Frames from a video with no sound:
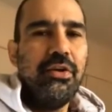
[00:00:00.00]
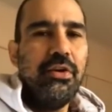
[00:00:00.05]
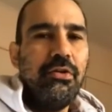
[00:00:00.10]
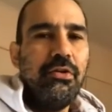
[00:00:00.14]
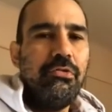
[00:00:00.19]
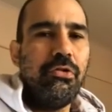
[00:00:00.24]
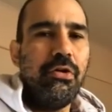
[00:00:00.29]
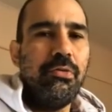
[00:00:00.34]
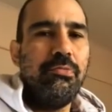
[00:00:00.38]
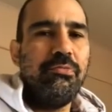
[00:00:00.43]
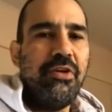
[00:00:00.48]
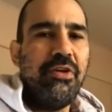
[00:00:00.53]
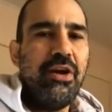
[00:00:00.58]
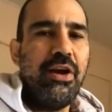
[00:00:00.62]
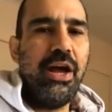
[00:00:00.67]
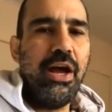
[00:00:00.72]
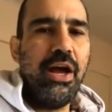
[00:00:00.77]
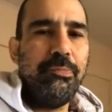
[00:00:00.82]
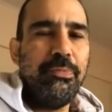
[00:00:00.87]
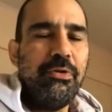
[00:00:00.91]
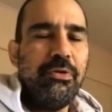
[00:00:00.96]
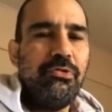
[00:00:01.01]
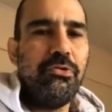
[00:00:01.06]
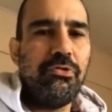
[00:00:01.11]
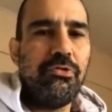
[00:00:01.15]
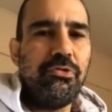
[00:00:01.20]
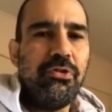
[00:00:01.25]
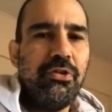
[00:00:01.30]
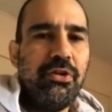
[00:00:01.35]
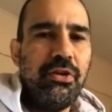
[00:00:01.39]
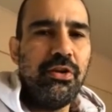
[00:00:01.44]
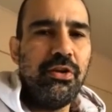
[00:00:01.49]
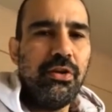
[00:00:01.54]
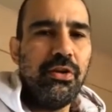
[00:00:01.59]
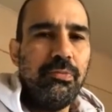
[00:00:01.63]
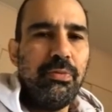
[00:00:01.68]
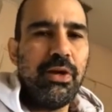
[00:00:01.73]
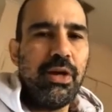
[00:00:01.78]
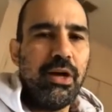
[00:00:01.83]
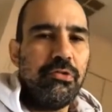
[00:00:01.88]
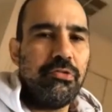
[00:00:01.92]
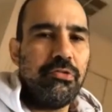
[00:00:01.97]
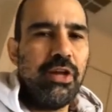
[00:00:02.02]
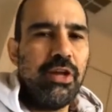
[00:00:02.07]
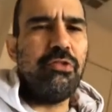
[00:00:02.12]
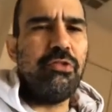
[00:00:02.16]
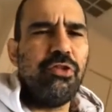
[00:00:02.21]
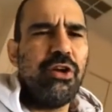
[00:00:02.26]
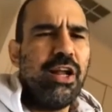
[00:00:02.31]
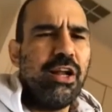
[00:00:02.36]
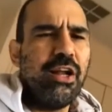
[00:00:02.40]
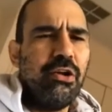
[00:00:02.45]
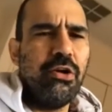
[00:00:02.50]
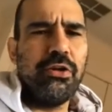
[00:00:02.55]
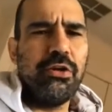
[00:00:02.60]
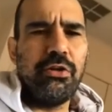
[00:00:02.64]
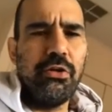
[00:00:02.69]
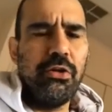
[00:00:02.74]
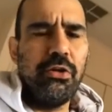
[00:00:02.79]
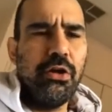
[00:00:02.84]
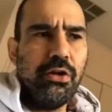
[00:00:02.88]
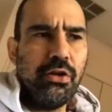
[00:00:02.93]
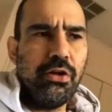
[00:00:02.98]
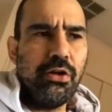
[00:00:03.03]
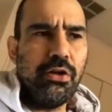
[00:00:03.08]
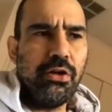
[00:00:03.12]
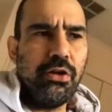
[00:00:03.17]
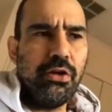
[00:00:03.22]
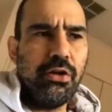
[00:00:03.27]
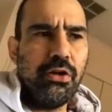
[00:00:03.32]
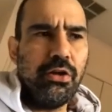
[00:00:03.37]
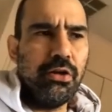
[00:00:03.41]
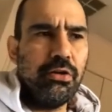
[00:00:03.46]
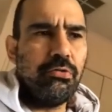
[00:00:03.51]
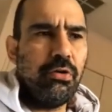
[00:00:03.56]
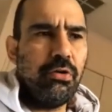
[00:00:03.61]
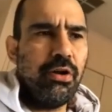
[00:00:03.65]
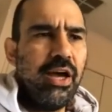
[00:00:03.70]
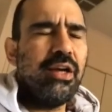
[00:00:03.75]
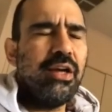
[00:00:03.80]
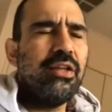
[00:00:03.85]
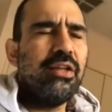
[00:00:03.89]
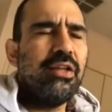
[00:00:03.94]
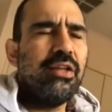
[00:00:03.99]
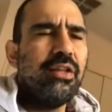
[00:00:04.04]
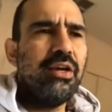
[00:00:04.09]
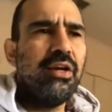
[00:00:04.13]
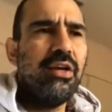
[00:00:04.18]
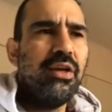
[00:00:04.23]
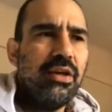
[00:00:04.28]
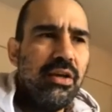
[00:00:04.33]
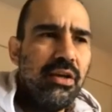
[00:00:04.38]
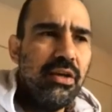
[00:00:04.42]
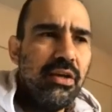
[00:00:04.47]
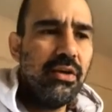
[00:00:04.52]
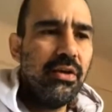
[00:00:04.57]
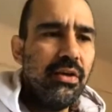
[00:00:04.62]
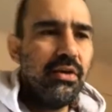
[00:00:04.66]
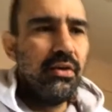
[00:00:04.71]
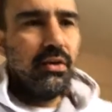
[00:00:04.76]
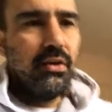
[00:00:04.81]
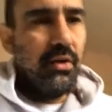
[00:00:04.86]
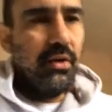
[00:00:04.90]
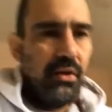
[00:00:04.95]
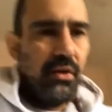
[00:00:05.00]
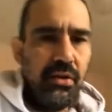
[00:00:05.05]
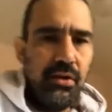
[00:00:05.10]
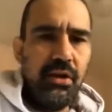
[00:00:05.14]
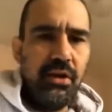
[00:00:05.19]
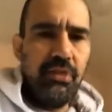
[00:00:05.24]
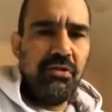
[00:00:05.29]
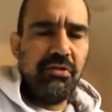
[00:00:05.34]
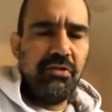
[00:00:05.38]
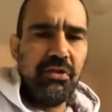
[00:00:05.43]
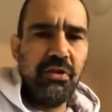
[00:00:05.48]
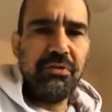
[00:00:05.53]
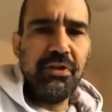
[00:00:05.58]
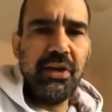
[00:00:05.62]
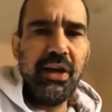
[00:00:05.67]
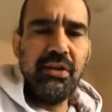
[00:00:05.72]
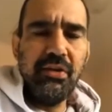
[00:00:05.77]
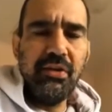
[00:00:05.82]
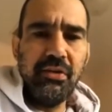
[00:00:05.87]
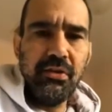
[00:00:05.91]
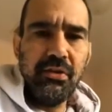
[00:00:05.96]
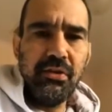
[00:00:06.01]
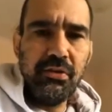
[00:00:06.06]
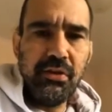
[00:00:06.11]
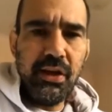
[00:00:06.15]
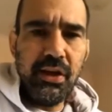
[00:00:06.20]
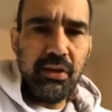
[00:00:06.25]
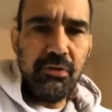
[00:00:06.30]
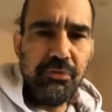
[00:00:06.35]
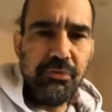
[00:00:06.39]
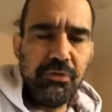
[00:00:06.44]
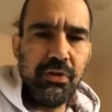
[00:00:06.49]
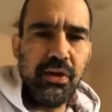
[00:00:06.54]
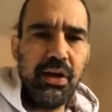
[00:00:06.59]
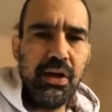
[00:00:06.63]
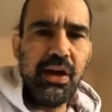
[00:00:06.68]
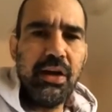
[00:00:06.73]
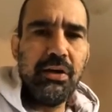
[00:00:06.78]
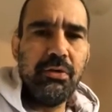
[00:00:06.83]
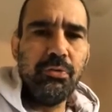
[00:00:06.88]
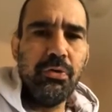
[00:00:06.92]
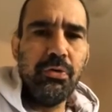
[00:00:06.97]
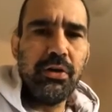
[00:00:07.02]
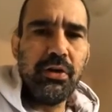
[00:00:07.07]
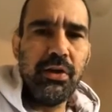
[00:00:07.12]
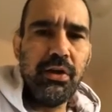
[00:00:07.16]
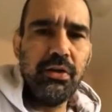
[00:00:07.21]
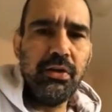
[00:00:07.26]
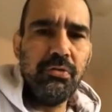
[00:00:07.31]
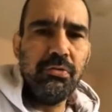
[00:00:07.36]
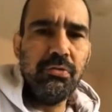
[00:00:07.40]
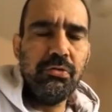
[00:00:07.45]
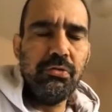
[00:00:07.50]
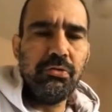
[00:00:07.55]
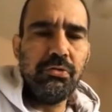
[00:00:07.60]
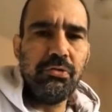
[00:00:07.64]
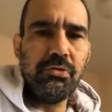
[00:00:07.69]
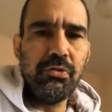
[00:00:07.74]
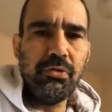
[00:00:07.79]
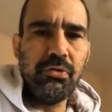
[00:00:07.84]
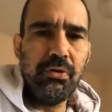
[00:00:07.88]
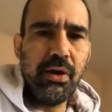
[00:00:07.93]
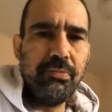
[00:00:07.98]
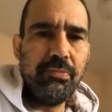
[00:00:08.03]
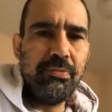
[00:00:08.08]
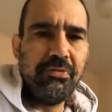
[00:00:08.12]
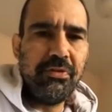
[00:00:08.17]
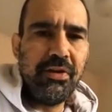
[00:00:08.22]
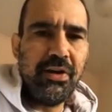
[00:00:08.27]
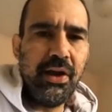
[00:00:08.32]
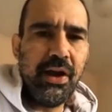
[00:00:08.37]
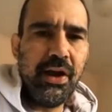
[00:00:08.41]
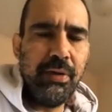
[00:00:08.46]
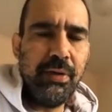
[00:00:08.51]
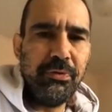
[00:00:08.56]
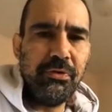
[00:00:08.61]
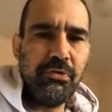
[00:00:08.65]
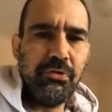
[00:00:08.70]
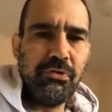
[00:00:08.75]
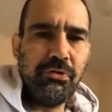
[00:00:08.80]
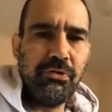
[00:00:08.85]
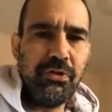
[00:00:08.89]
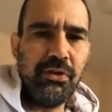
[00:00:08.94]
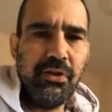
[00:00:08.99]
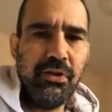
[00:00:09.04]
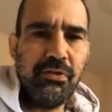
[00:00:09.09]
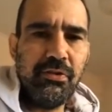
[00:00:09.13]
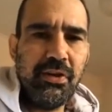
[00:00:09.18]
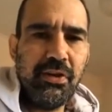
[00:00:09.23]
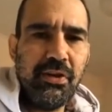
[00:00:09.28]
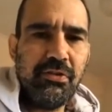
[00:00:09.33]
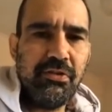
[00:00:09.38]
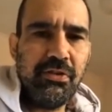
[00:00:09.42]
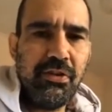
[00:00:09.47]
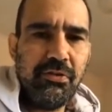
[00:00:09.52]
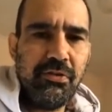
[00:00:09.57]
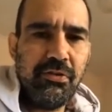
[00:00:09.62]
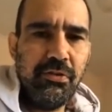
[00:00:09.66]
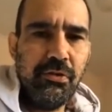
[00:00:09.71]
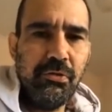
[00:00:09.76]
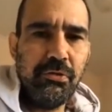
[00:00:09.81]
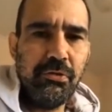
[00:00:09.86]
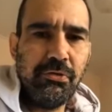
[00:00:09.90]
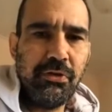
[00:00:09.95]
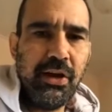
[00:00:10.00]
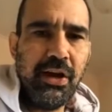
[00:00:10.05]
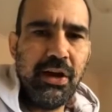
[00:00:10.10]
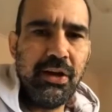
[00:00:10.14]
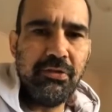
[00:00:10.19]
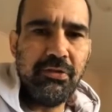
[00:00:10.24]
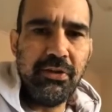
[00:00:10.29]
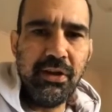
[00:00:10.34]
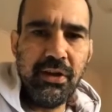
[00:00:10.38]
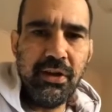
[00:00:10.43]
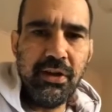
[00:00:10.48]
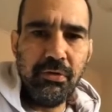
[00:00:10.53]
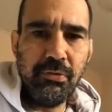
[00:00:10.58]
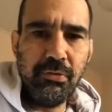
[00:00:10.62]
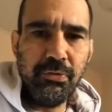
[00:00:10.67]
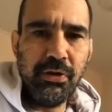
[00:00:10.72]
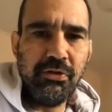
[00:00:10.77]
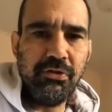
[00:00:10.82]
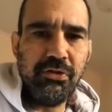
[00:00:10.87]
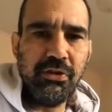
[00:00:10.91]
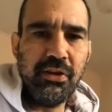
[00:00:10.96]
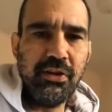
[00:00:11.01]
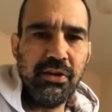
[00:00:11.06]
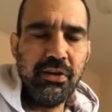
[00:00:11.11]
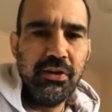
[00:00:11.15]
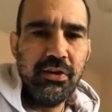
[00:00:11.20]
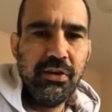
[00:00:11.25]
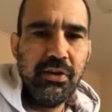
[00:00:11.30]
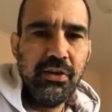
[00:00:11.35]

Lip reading: So I'm very happy to see, because they train a lot. Lachlan and Craig, they deserve that, you know, like for the hard work they do. So I'm very happy to see the success those guys they reaching.